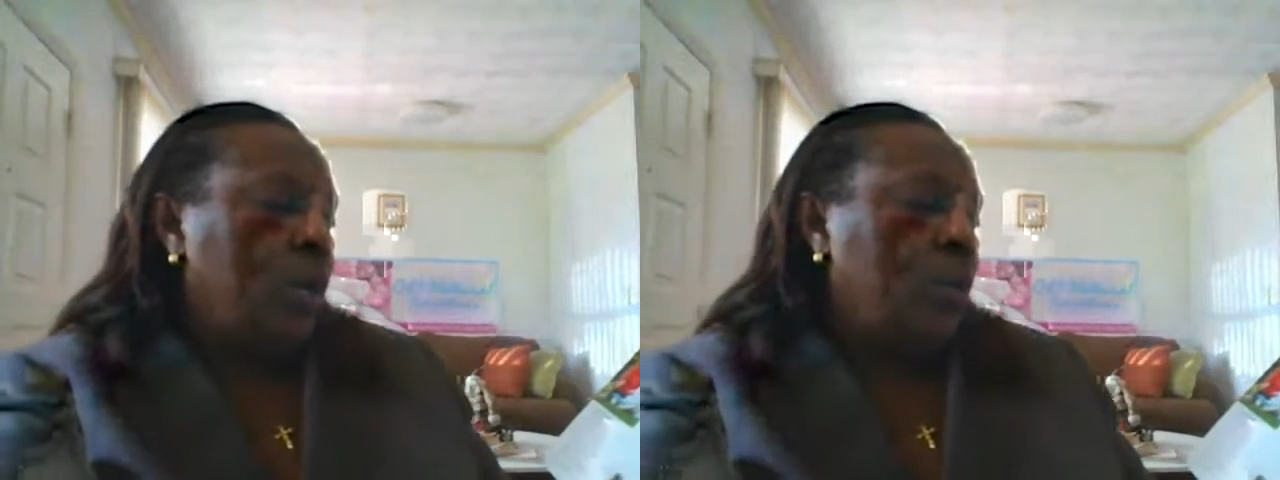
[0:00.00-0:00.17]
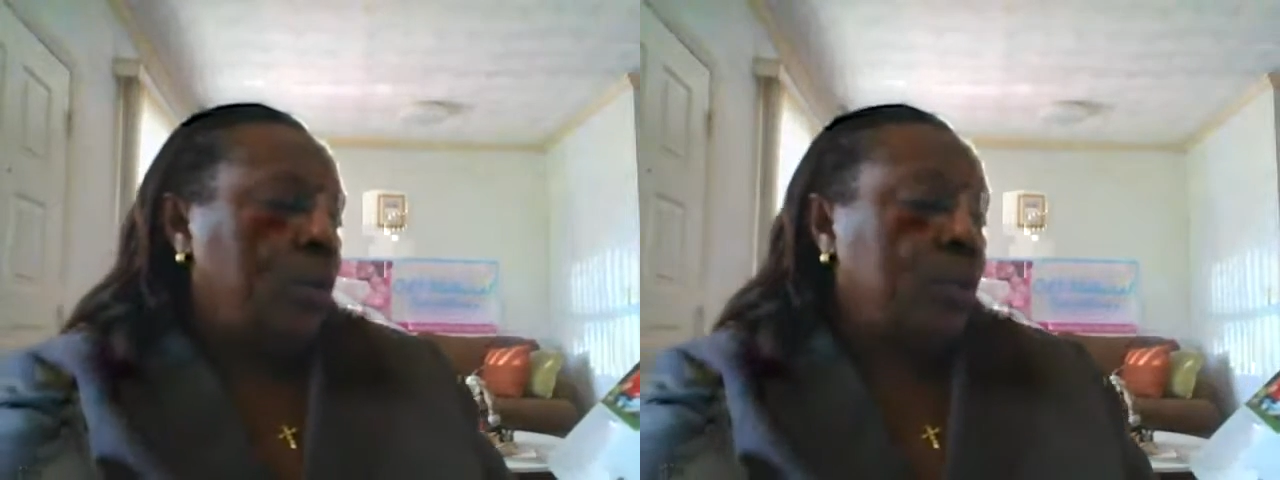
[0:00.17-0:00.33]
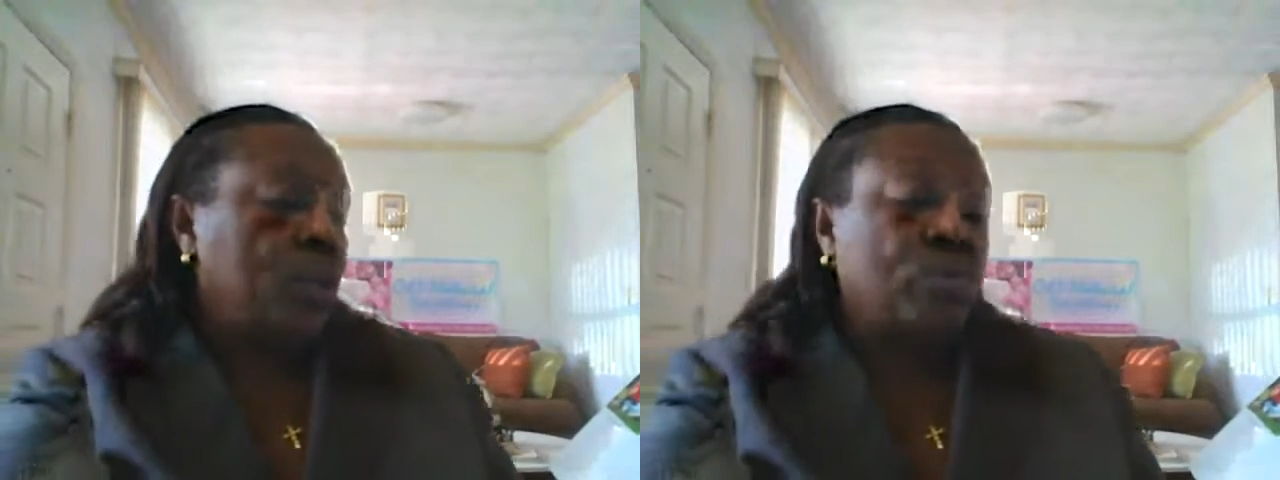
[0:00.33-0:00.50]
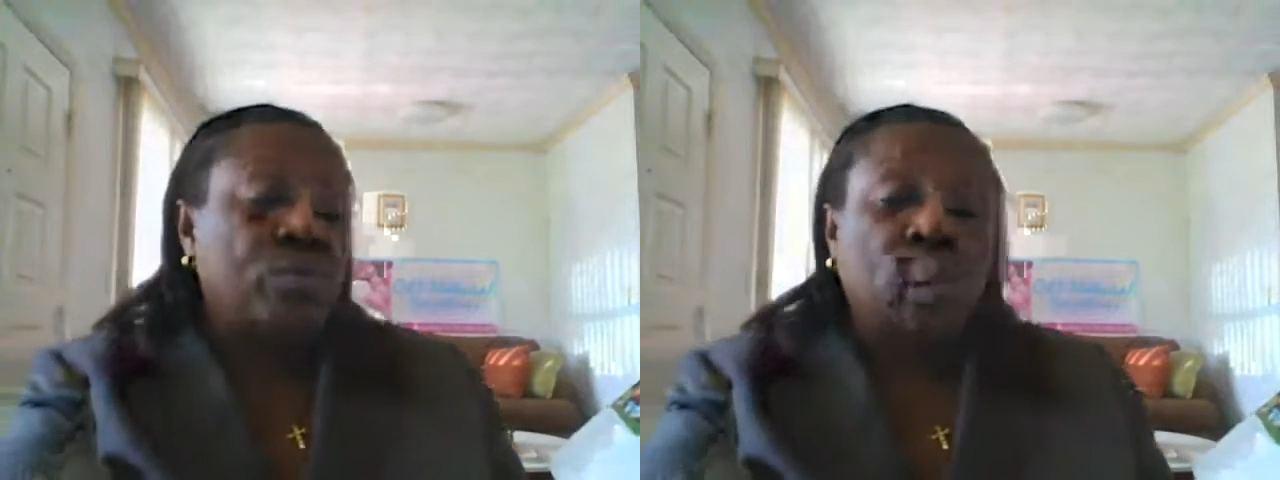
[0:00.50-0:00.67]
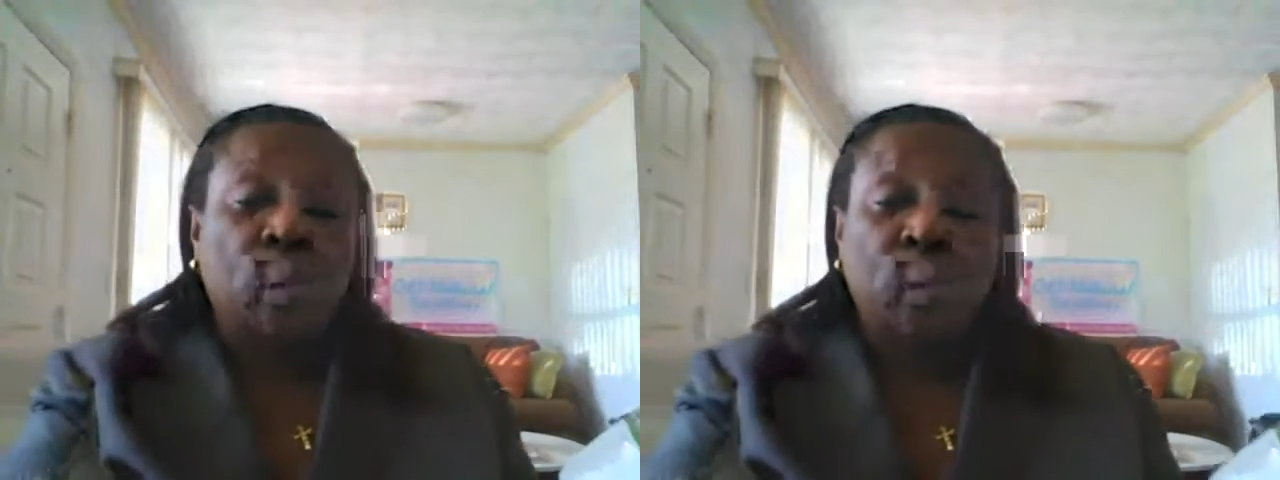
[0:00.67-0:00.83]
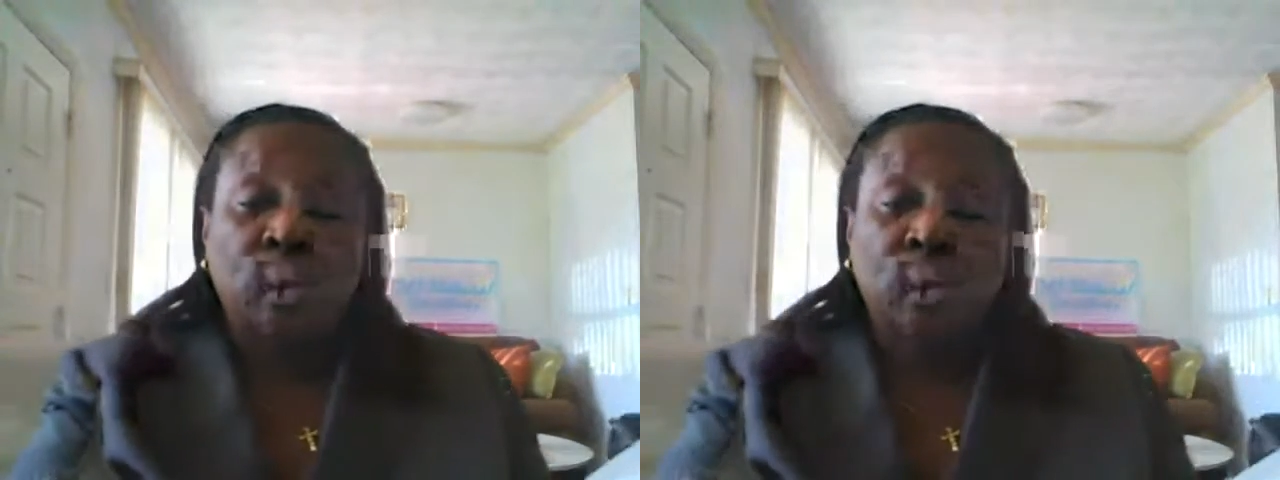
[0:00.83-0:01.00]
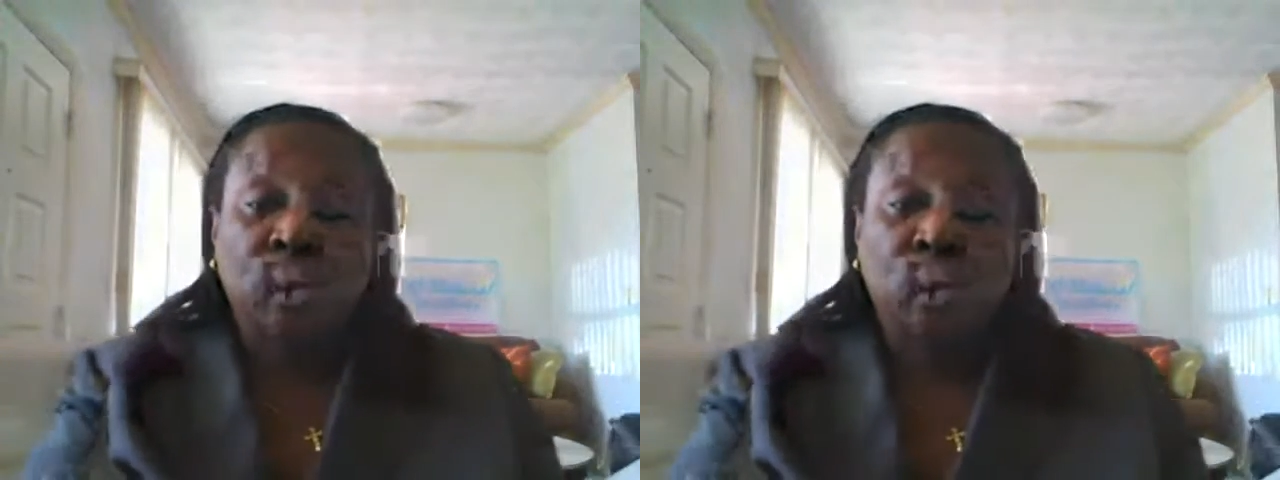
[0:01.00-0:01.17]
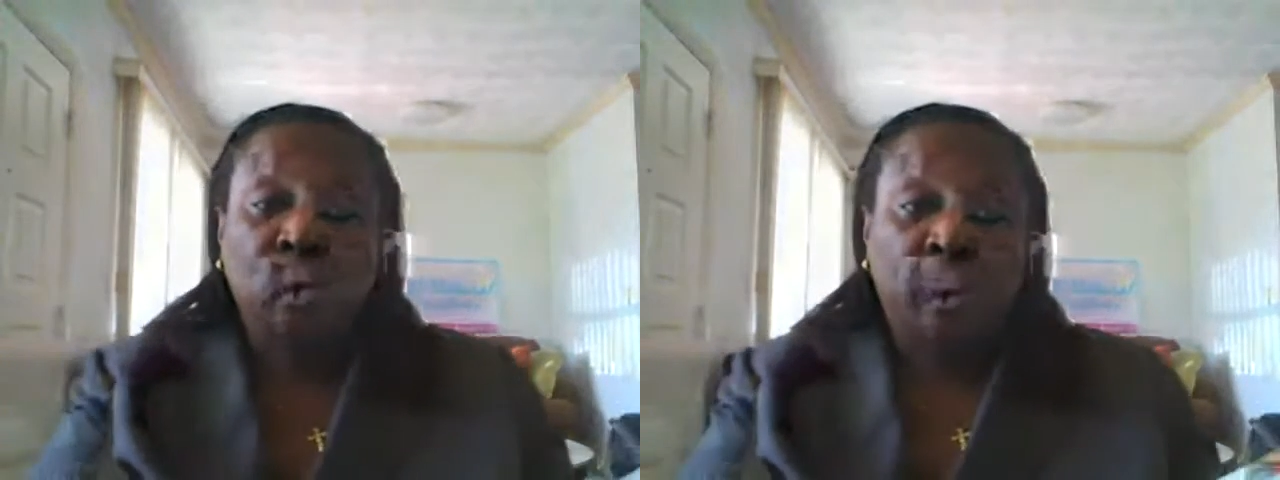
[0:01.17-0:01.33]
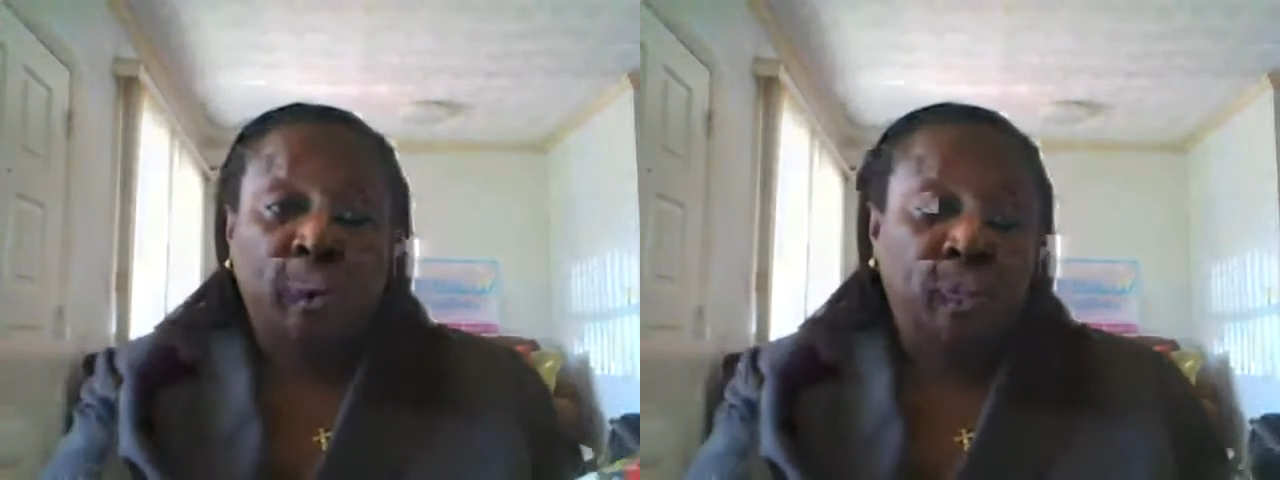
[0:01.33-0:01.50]
with growers
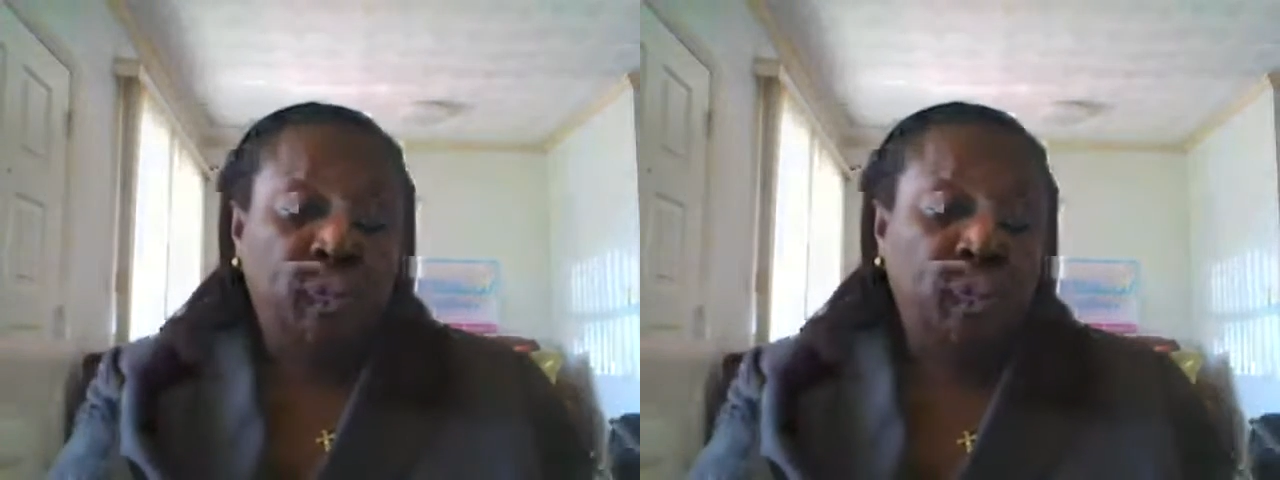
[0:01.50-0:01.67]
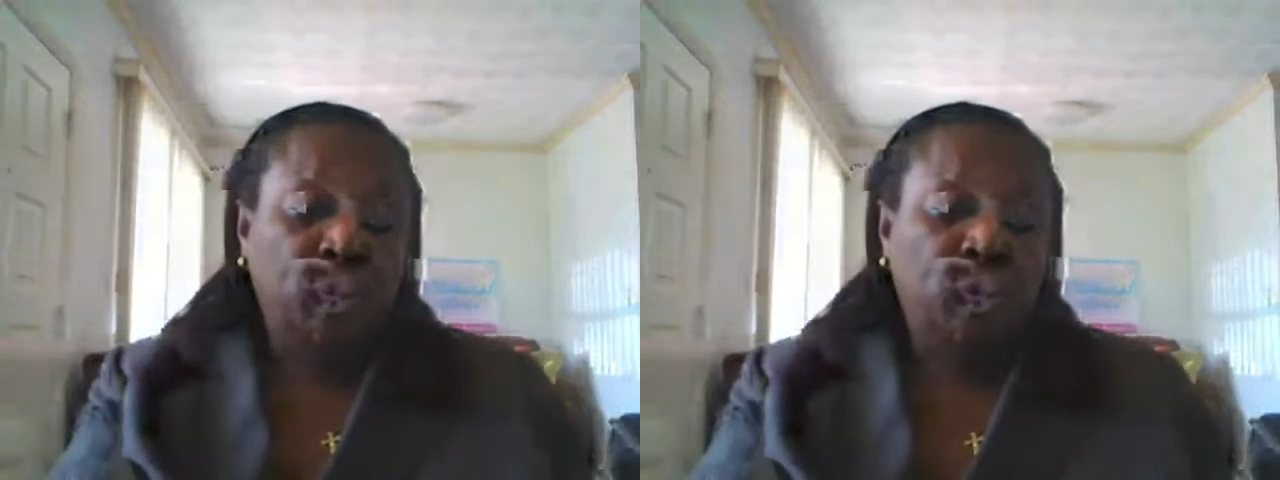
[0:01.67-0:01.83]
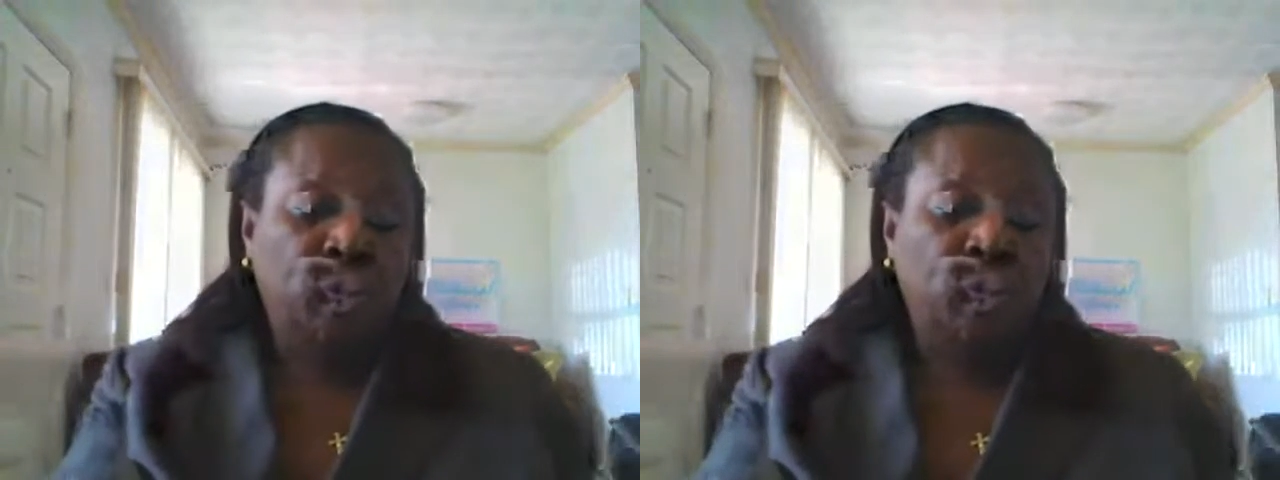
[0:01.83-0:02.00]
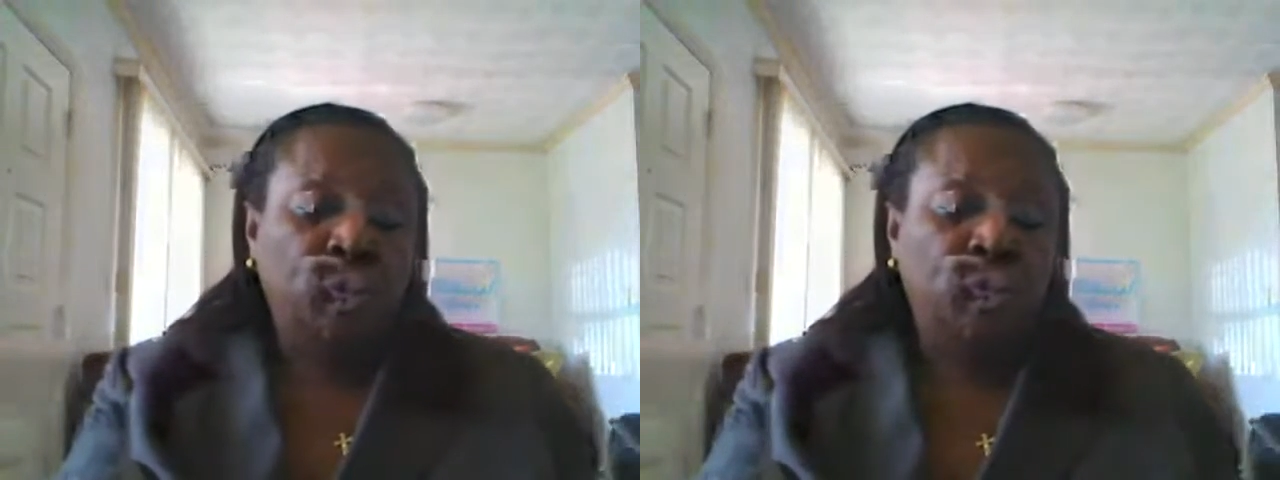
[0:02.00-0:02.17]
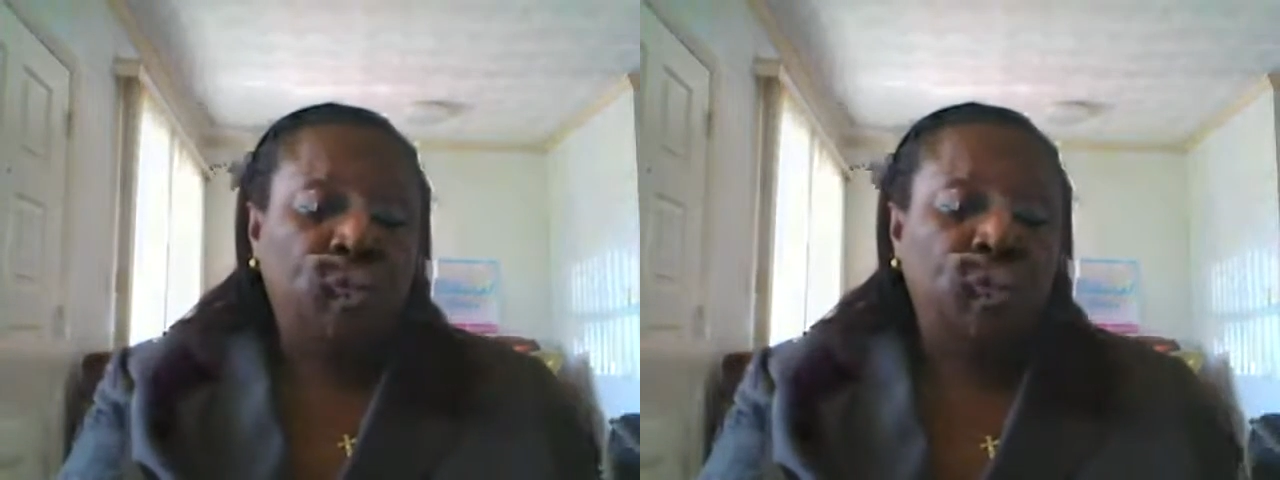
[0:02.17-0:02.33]
to improve